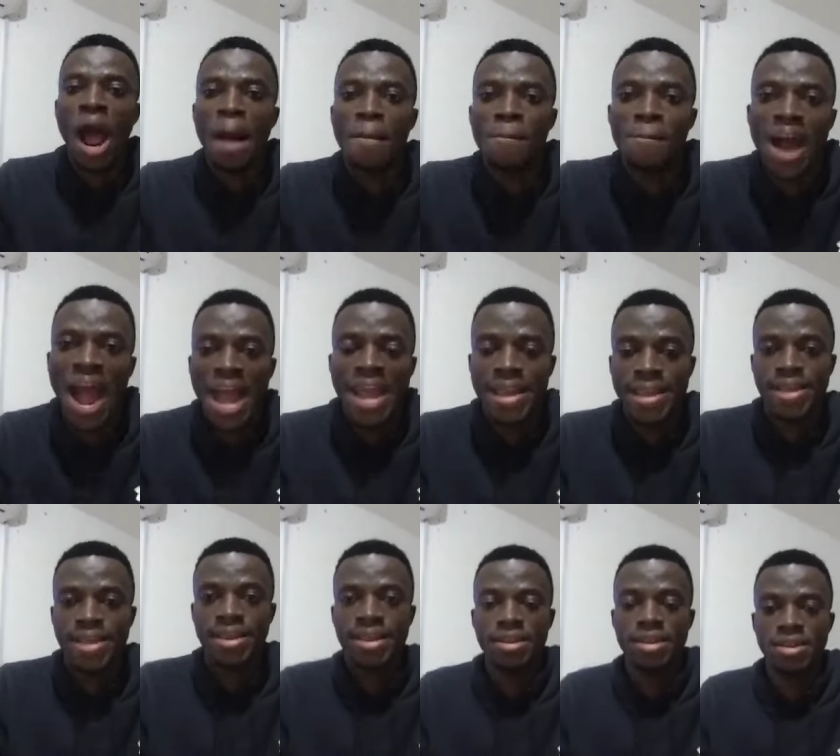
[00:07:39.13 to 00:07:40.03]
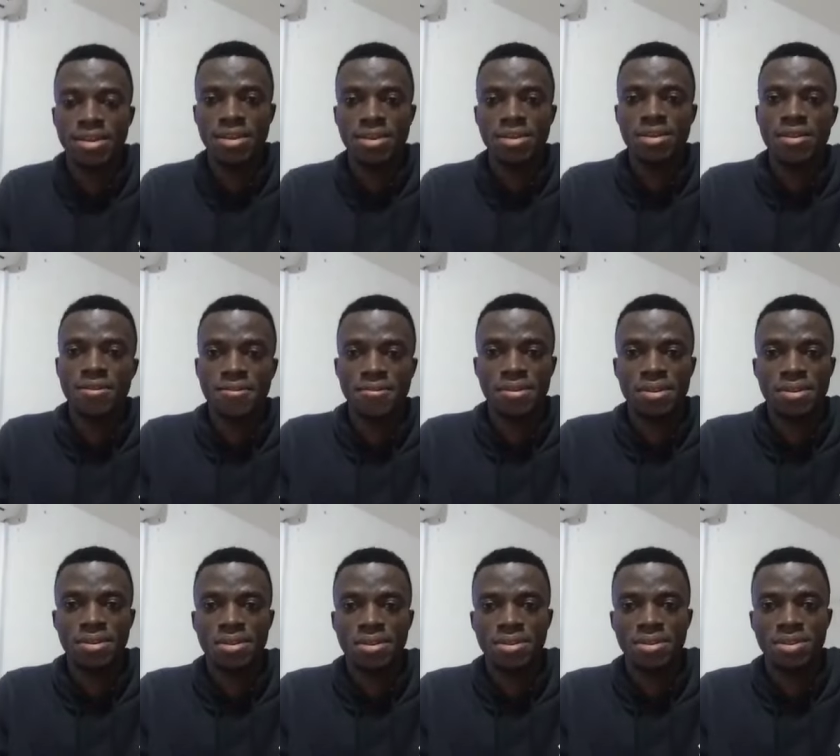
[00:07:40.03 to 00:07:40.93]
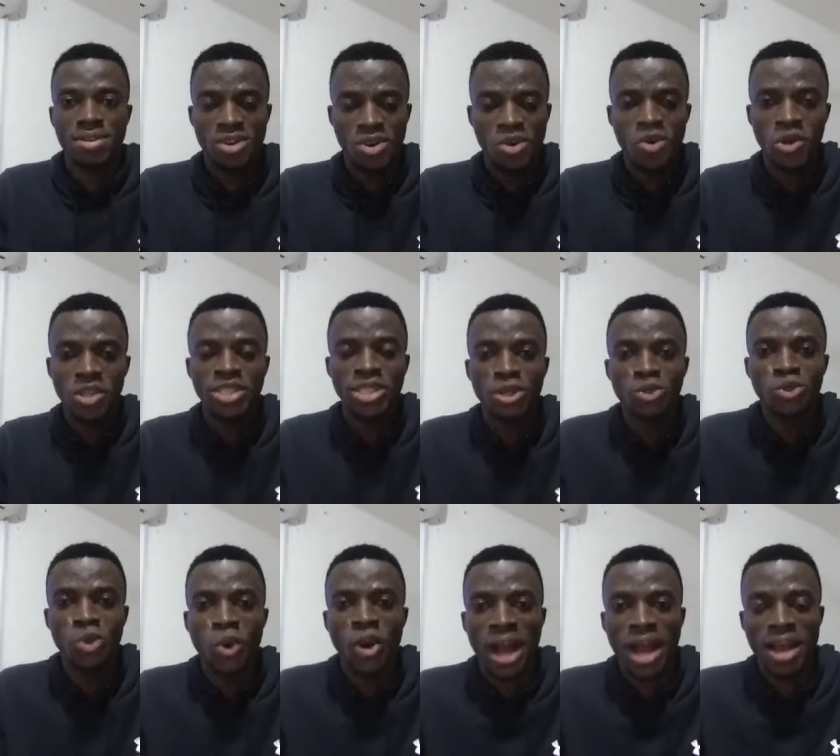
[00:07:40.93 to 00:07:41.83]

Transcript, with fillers: and mine. Who is a joker?